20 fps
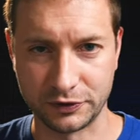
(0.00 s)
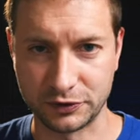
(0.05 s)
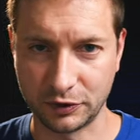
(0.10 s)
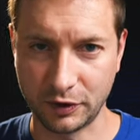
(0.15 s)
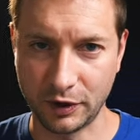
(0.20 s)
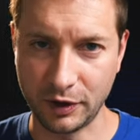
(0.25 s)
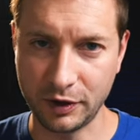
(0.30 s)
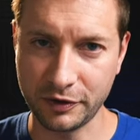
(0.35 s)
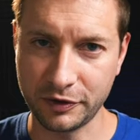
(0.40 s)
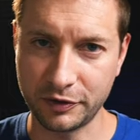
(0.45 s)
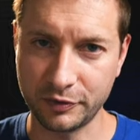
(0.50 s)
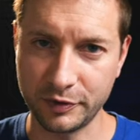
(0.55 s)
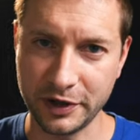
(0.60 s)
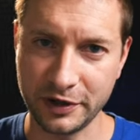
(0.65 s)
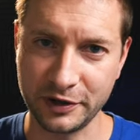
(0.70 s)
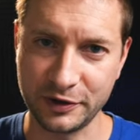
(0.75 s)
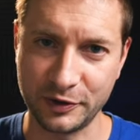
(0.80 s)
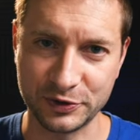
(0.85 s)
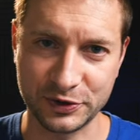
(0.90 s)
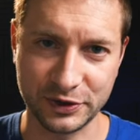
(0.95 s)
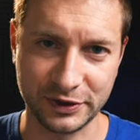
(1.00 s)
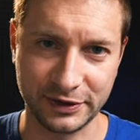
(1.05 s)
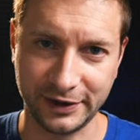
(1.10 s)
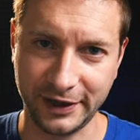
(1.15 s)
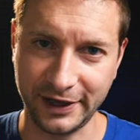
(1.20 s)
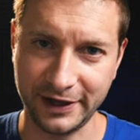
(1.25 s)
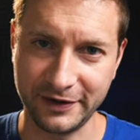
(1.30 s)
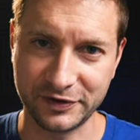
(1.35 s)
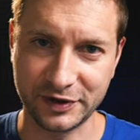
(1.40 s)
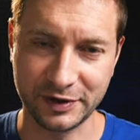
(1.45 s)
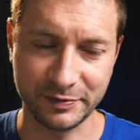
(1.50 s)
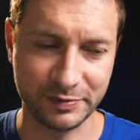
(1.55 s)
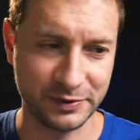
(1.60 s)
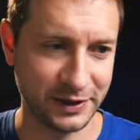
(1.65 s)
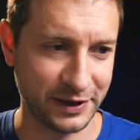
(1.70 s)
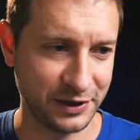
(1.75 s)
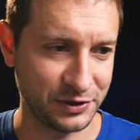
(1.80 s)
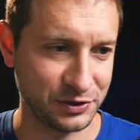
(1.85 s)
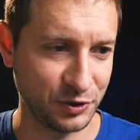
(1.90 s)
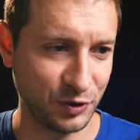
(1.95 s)
So all three of those are NativeScript
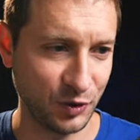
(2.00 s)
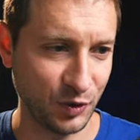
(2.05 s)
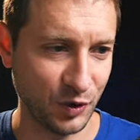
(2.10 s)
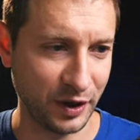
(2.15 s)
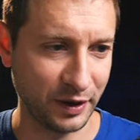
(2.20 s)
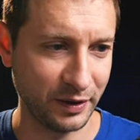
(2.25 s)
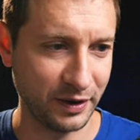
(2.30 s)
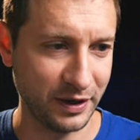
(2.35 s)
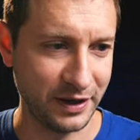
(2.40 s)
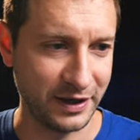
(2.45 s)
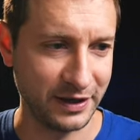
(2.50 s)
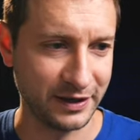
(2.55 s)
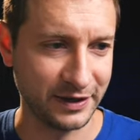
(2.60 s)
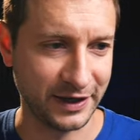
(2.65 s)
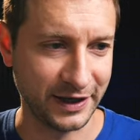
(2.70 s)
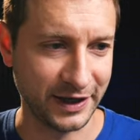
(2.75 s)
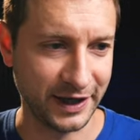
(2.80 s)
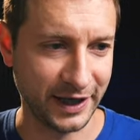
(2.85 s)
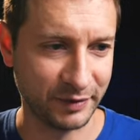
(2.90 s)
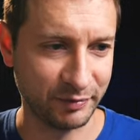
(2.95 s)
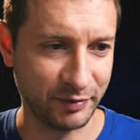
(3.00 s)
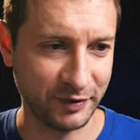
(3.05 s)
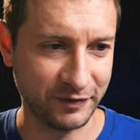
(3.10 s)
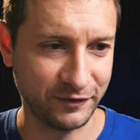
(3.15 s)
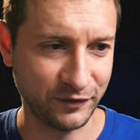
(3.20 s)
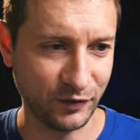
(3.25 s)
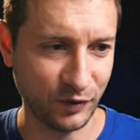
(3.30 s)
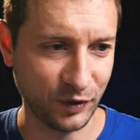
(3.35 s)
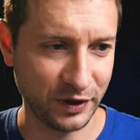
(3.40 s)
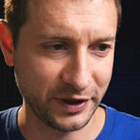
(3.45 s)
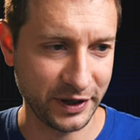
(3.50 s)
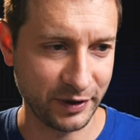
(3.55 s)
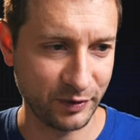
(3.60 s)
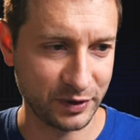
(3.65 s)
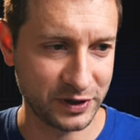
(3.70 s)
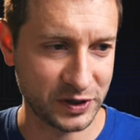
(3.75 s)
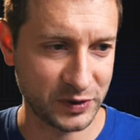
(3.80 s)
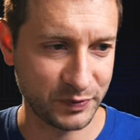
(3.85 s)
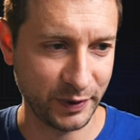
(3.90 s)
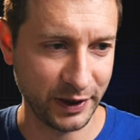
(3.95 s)
slash core, and before they
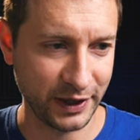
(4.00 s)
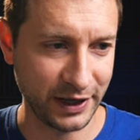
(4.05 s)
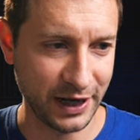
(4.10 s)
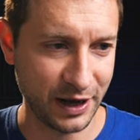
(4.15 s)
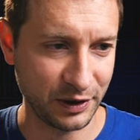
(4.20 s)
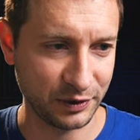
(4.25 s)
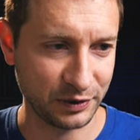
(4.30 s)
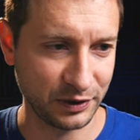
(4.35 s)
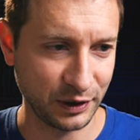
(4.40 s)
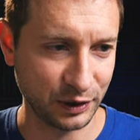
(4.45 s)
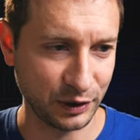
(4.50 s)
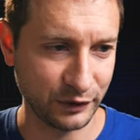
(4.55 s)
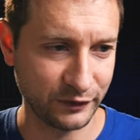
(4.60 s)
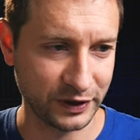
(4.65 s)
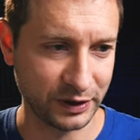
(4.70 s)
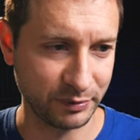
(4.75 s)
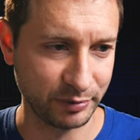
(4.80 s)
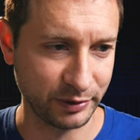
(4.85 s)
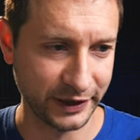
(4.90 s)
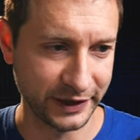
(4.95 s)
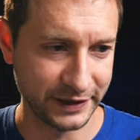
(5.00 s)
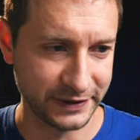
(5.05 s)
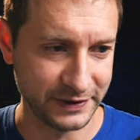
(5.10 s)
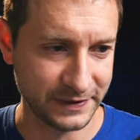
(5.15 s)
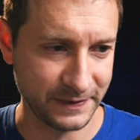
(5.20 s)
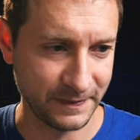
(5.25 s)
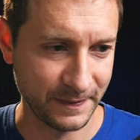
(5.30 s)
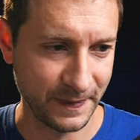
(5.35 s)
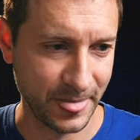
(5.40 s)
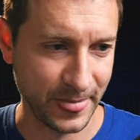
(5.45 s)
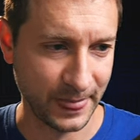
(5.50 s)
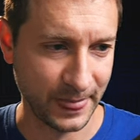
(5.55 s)
were spread out all over the place.